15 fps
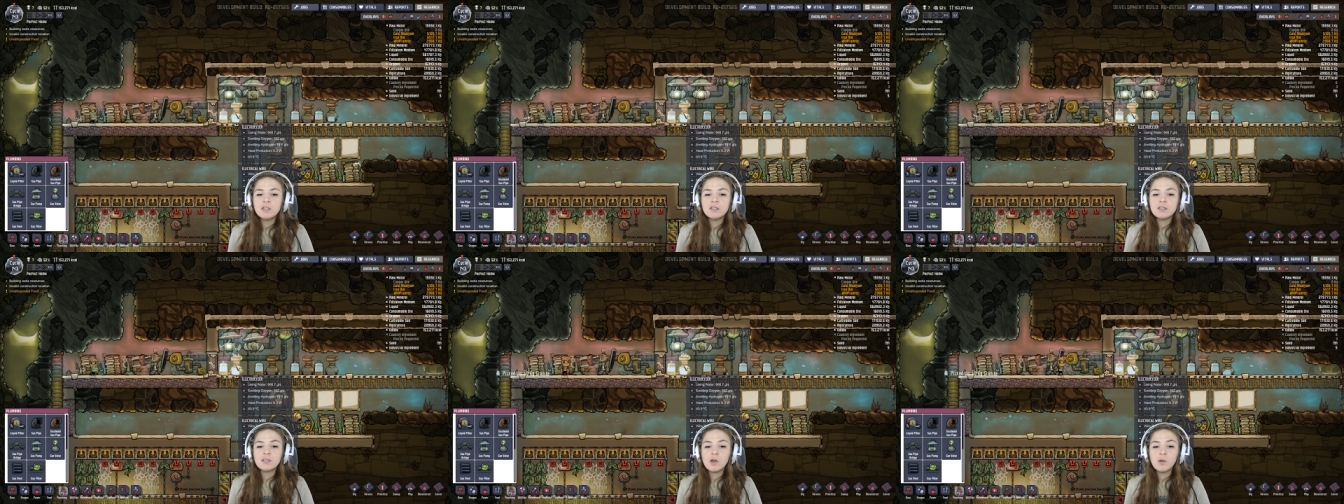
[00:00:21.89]

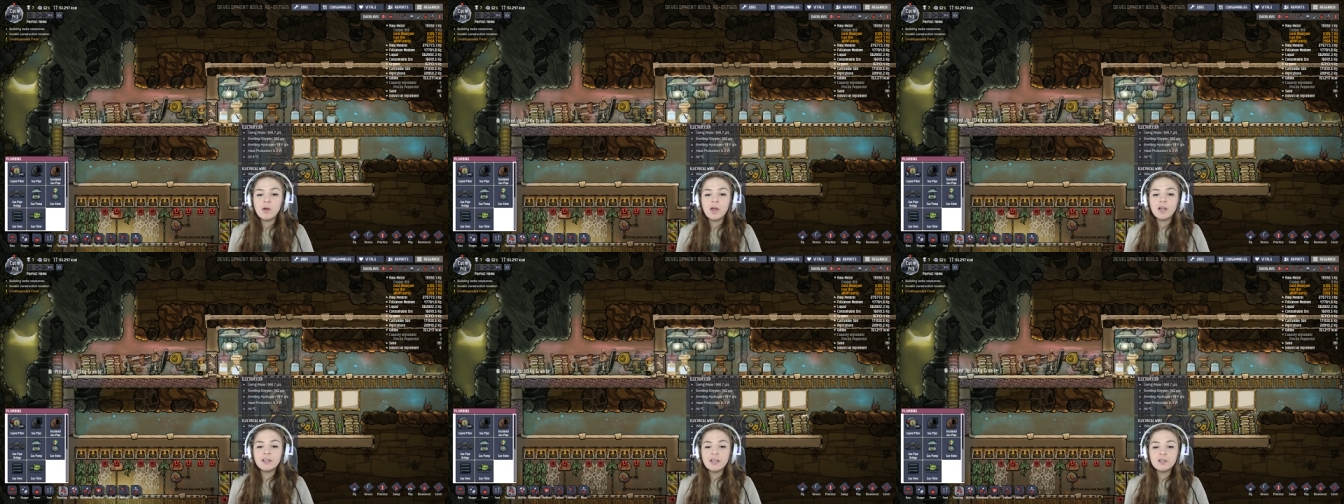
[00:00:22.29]
So
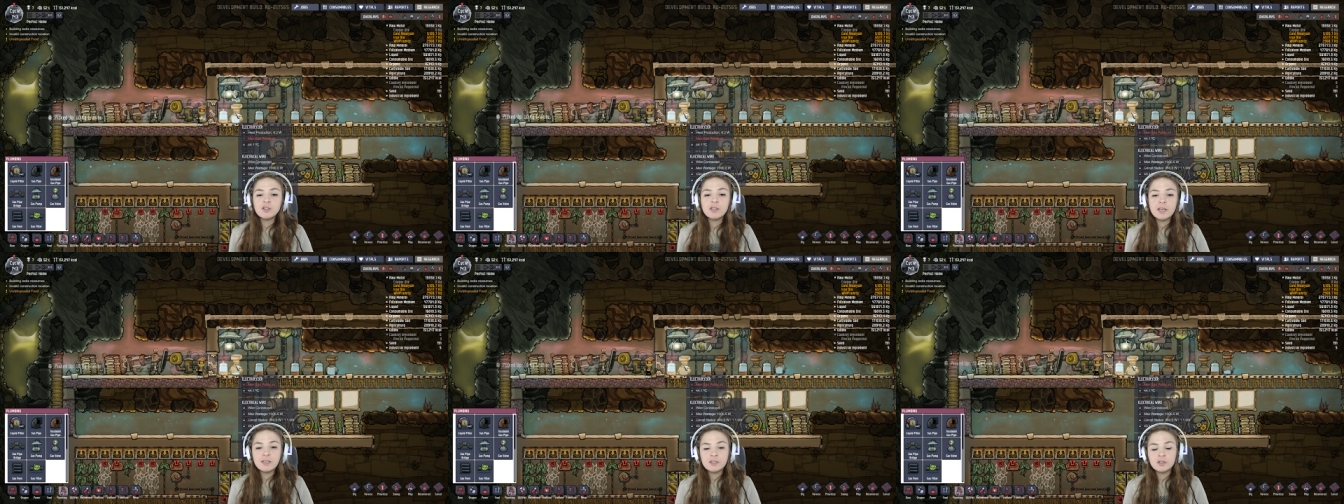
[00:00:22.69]

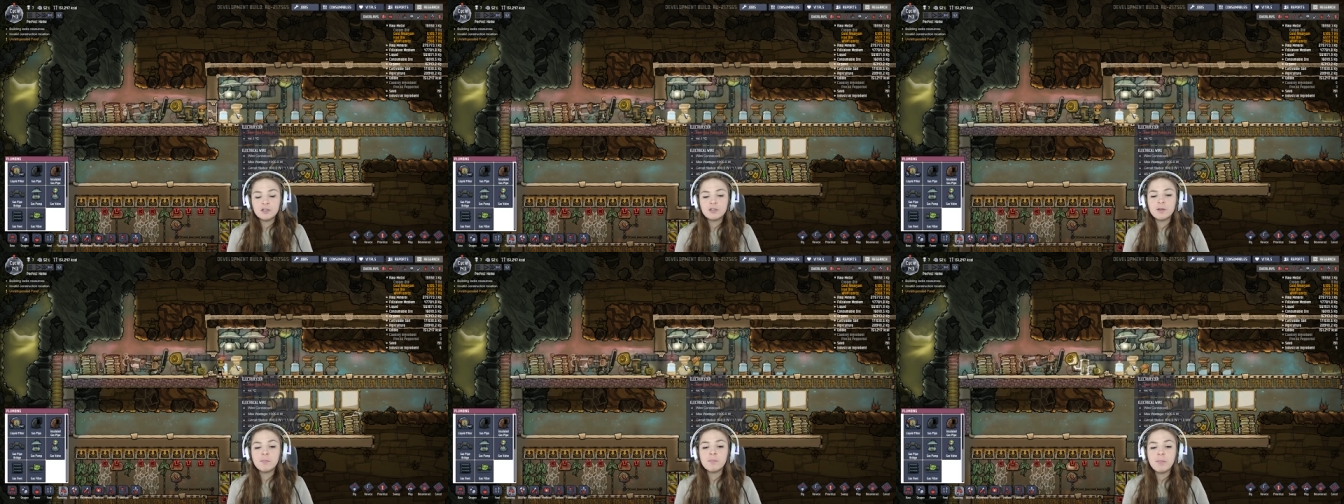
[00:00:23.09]

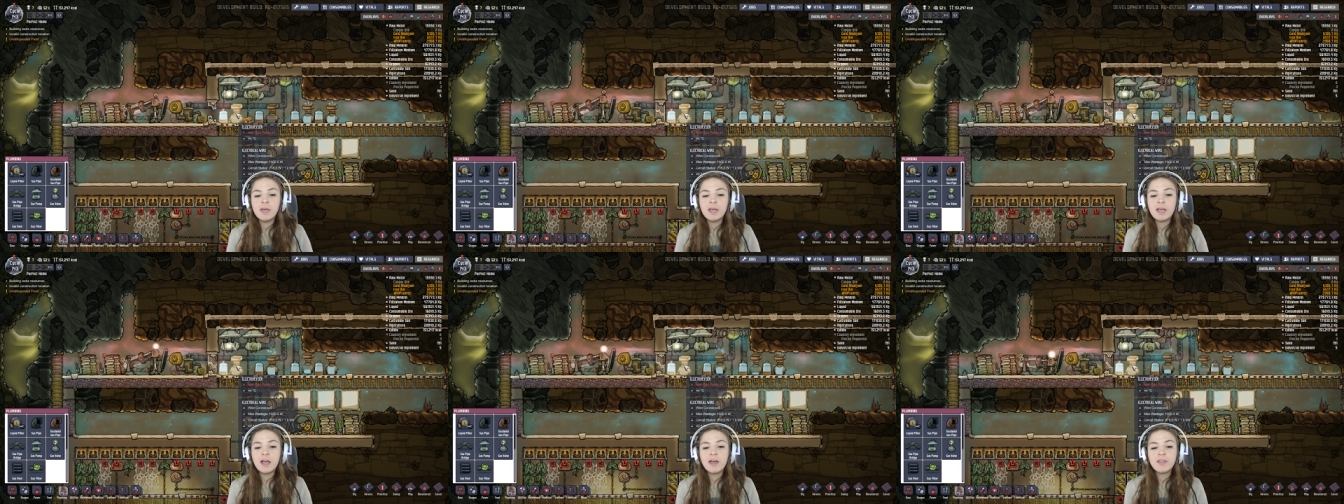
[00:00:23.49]
electrolyzers make a